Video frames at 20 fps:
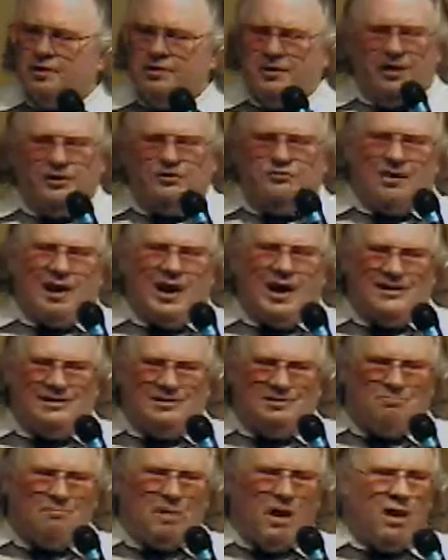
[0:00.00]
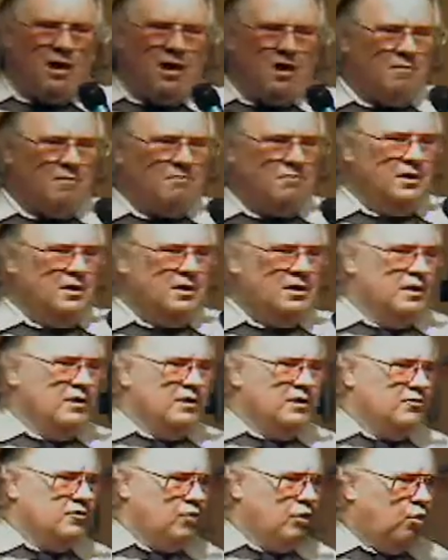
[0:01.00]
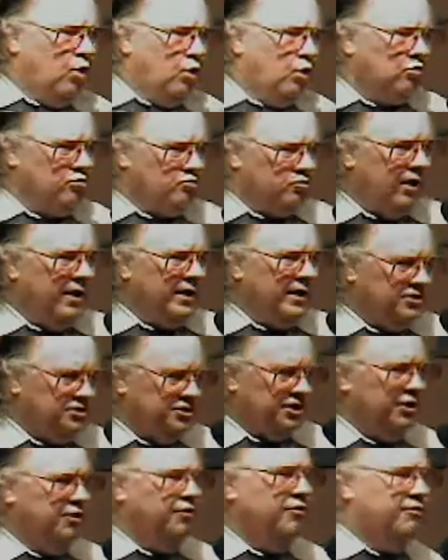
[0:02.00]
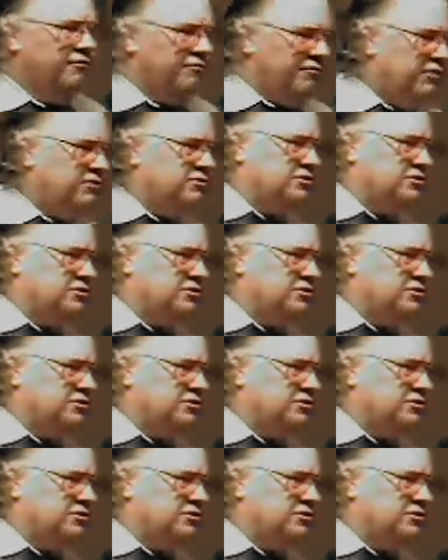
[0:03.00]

when they tried to bomb the World Trade Center the